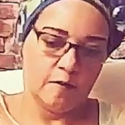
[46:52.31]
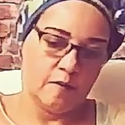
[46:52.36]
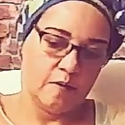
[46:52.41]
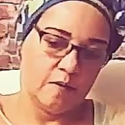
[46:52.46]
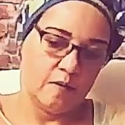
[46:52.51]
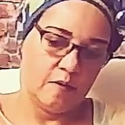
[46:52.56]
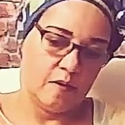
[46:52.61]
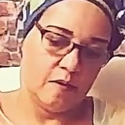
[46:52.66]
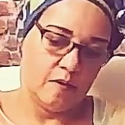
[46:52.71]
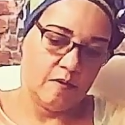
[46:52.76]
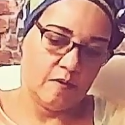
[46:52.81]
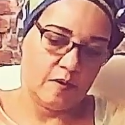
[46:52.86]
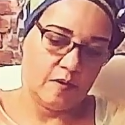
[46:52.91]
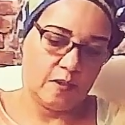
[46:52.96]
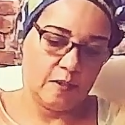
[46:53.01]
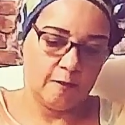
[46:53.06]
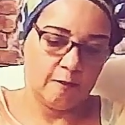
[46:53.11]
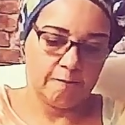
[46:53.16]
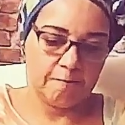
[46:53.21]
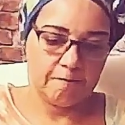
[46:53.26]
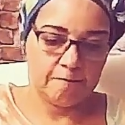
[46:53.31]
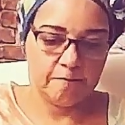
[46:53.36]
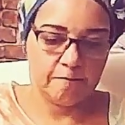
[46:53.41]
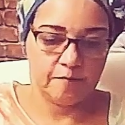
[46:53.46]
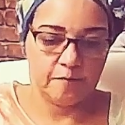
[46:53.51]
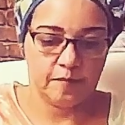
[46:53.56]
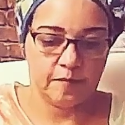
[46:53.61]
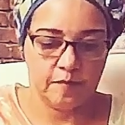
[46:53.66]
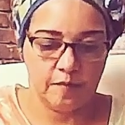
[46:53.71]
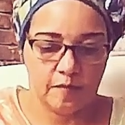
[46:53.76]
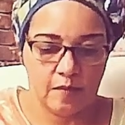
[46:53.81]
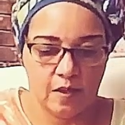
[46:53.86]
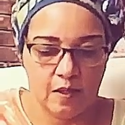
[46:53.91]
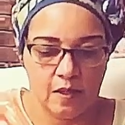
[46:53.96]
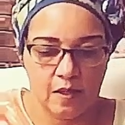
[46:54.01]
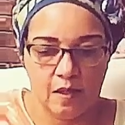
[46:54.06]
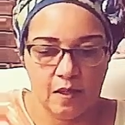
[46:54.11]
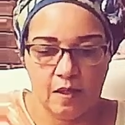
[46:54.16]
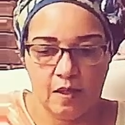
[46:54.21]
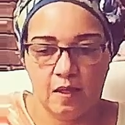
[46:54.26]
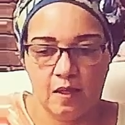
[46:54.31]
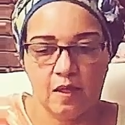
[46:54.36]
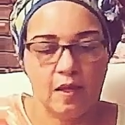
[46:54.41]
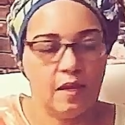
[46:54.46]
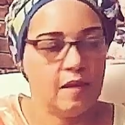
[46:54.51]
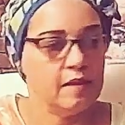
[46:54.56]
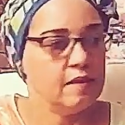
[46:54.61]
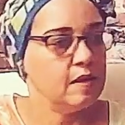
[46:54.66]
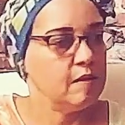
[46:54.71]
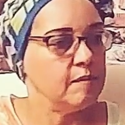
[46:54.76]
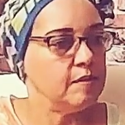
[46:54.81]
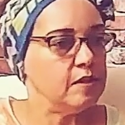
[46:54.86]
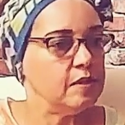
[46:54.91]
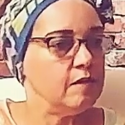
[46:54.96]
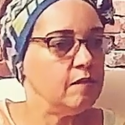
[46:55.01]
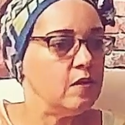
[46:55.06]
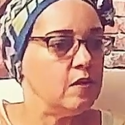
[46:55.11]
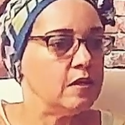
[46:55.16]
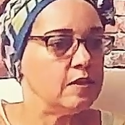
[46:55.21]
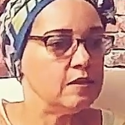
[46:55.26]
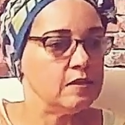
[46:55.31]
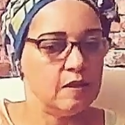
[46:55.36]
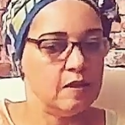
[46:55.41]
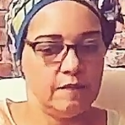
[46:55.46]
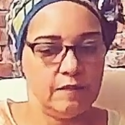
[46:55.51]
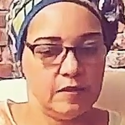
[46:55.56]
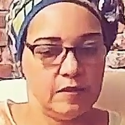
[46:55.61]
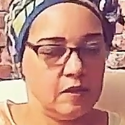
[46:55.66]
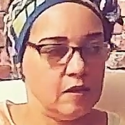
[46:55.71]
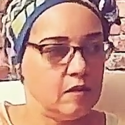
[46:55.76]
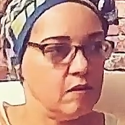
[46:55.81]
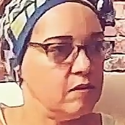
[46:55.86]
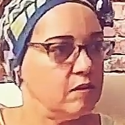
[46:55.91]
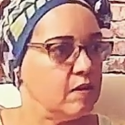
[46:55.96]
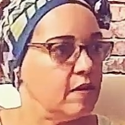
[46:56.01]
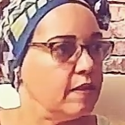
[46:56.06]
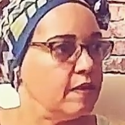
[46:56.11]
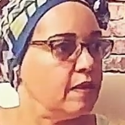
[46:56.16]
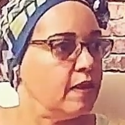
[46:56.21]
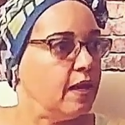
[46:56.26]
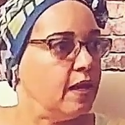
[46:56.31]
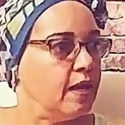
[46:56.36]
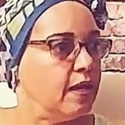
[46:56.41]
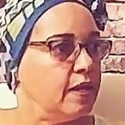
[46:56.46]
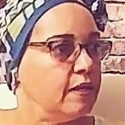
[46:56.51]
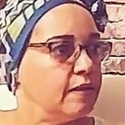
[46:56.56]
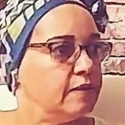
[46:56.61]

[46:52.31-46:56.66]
Okay, I think I'm gonna leave well enough alone on that.